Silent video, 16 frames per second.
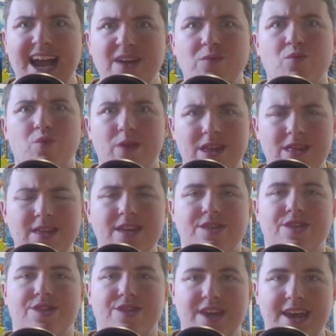I
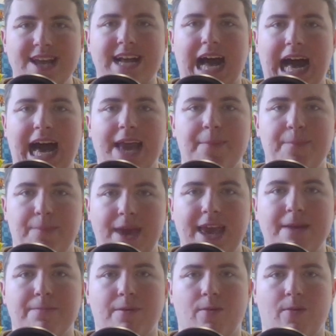really think
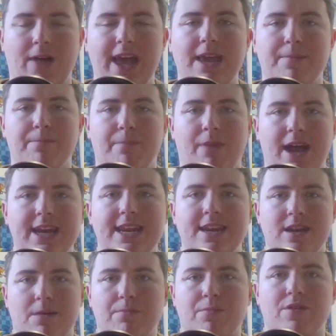I may play
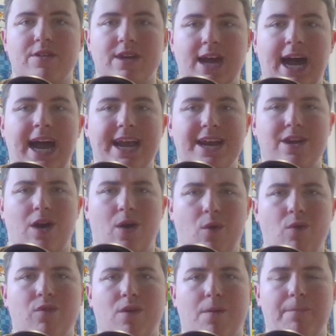Mighty Number
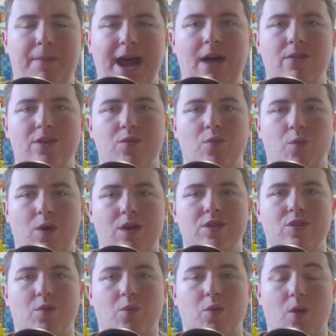9 over
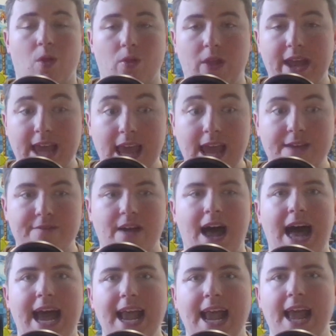Balan Wonderworld. Like,
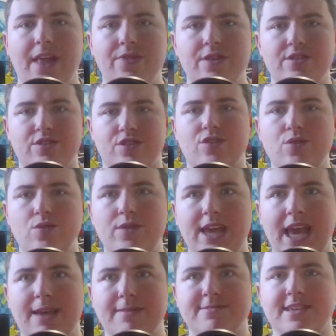if I had the
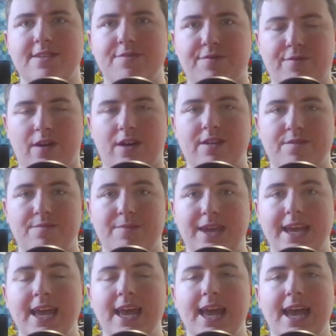two games in
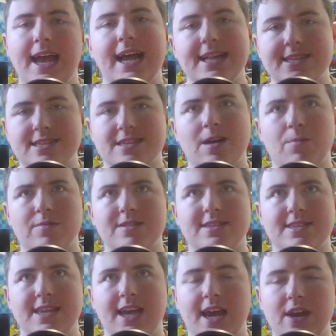front of me and
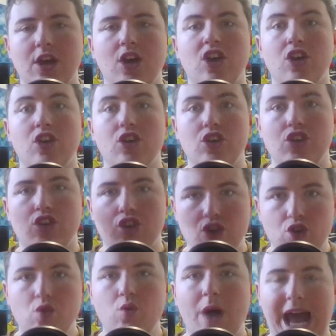someone said,
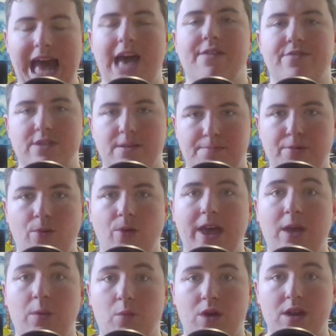you have to
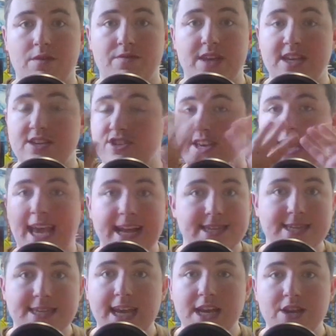play one of these,
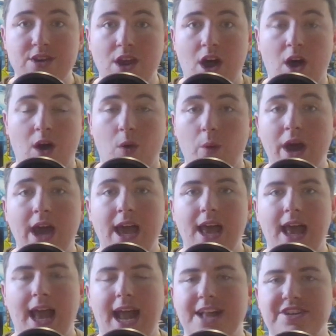you can't say
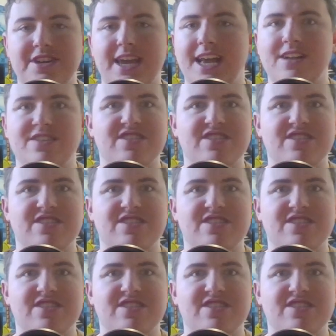no, and